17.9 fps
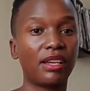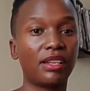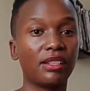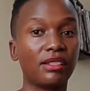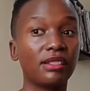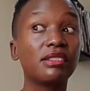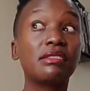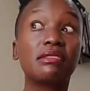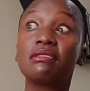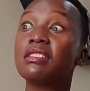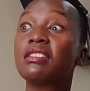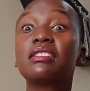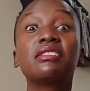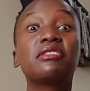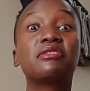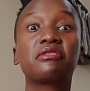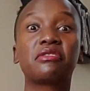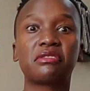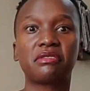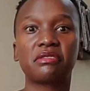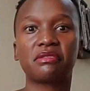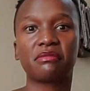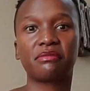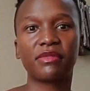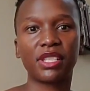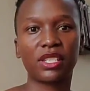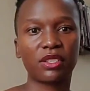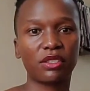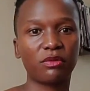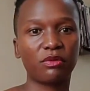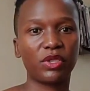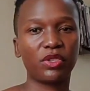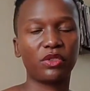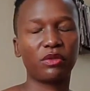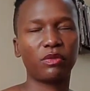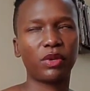it is true. It could be
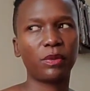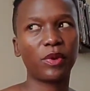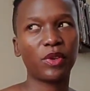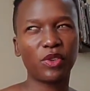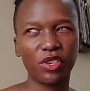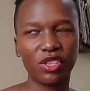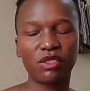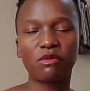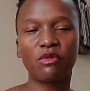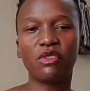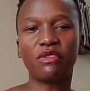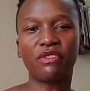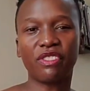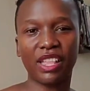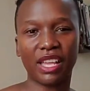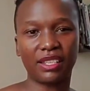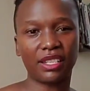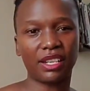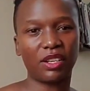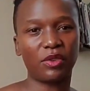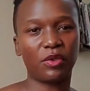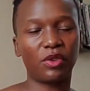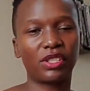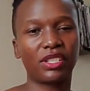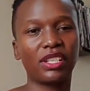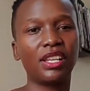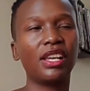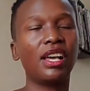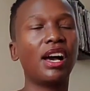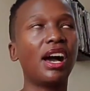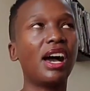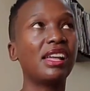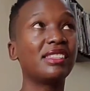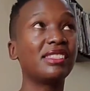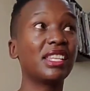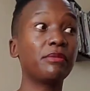true. People don't move that a lot.
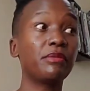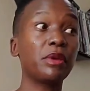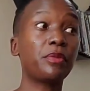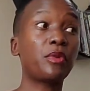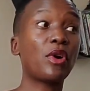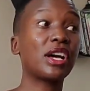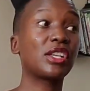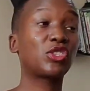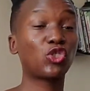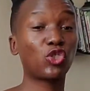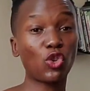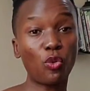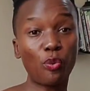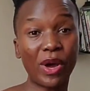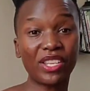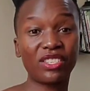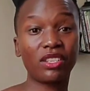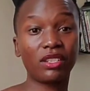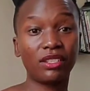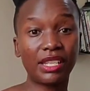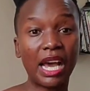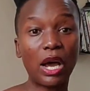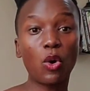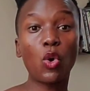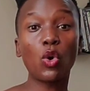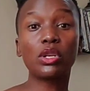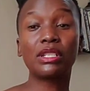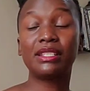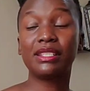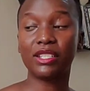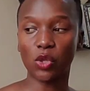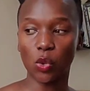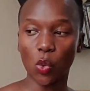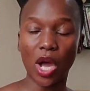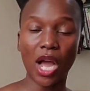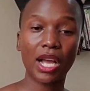And some people are so much entangled
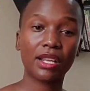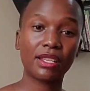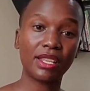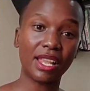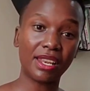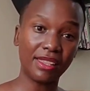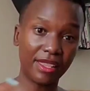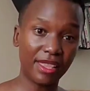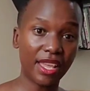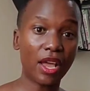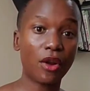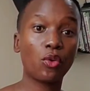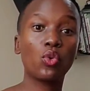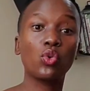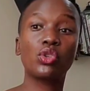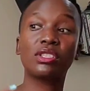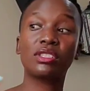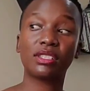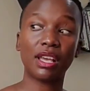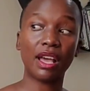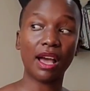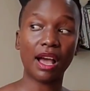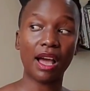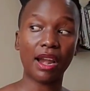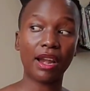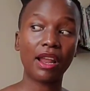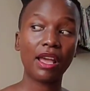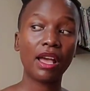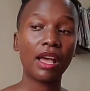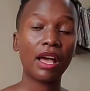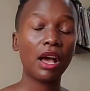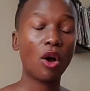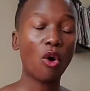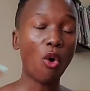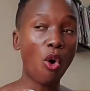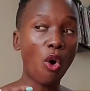in work that their roots are
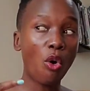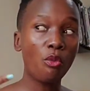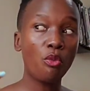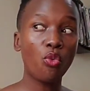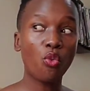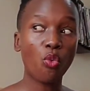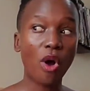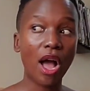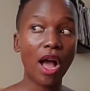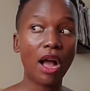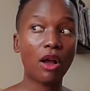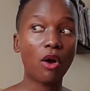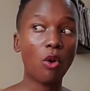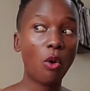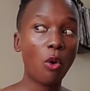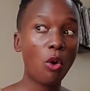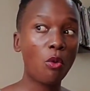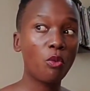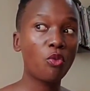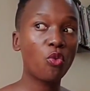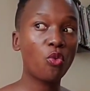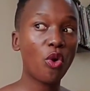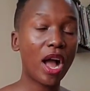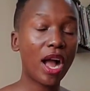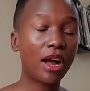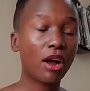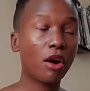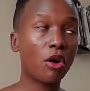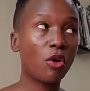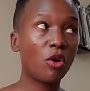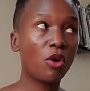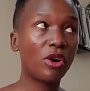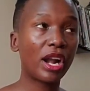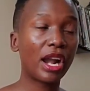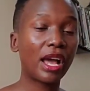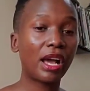homework,
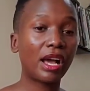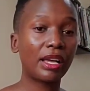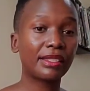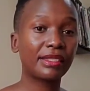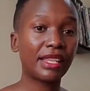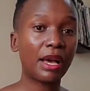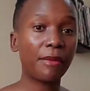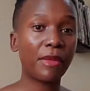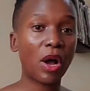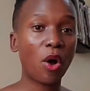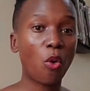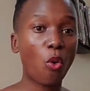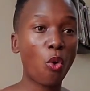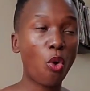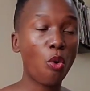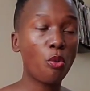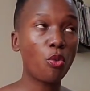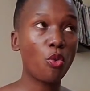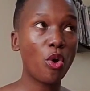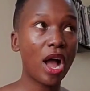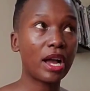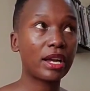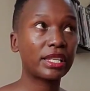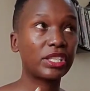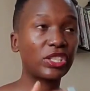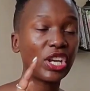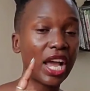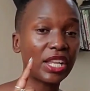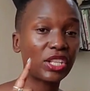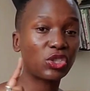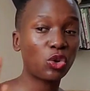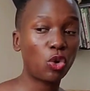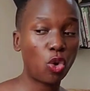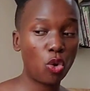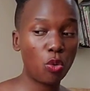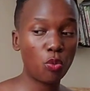or summer homework,
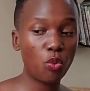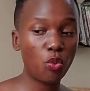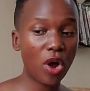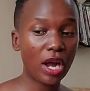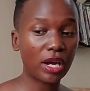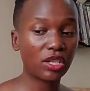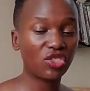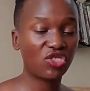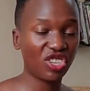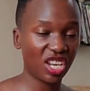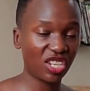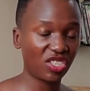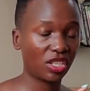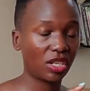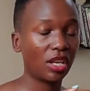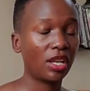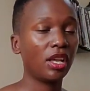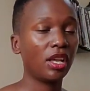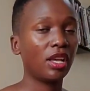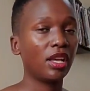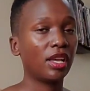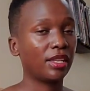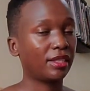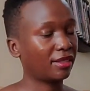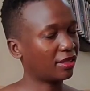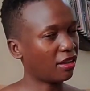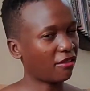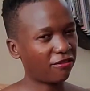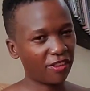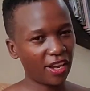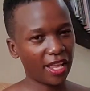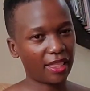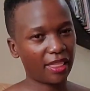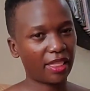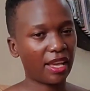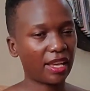church, stuff
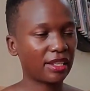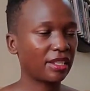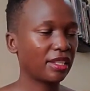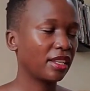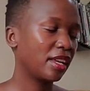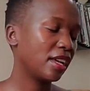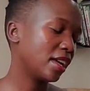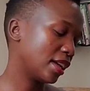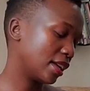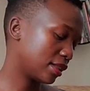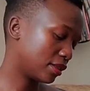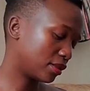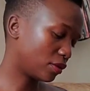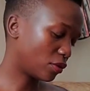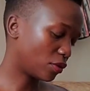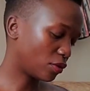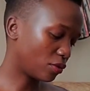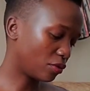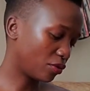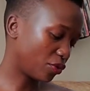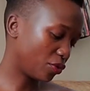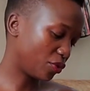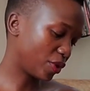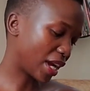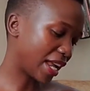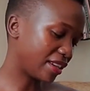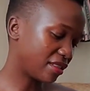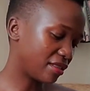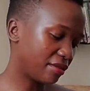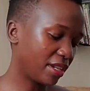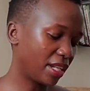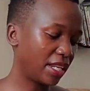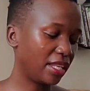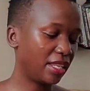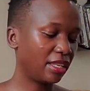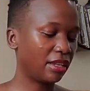like that. So you can't
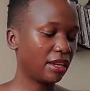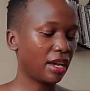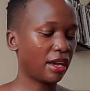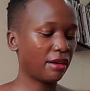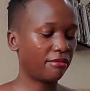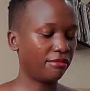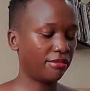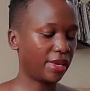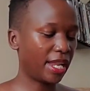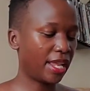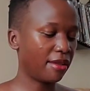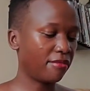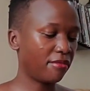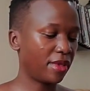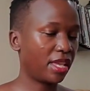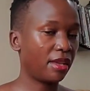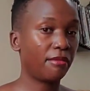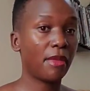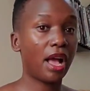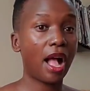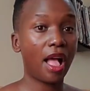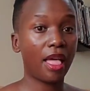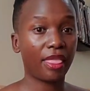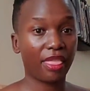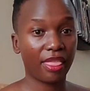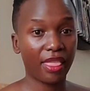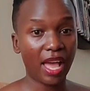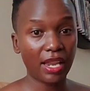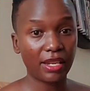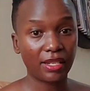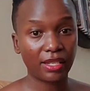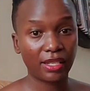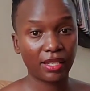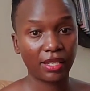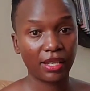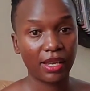really blame them
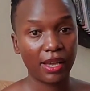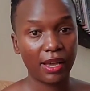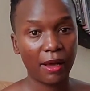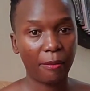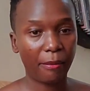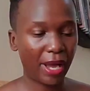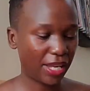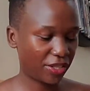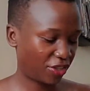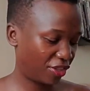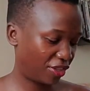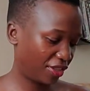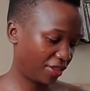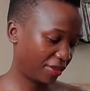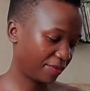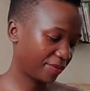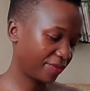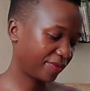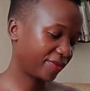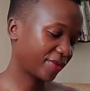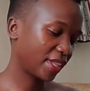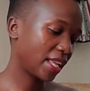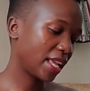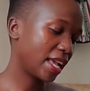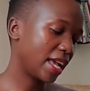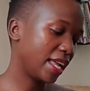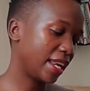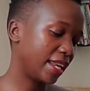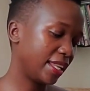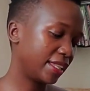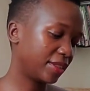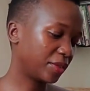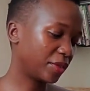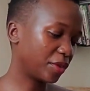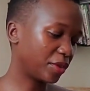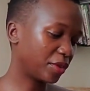that much. Let's
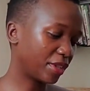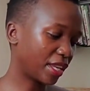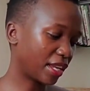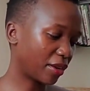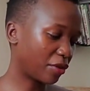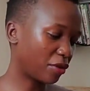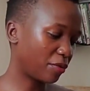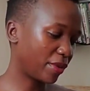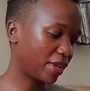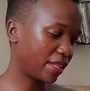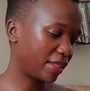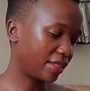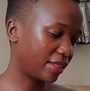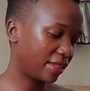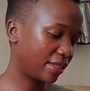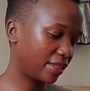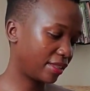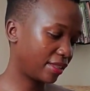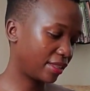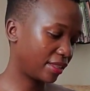go to the comments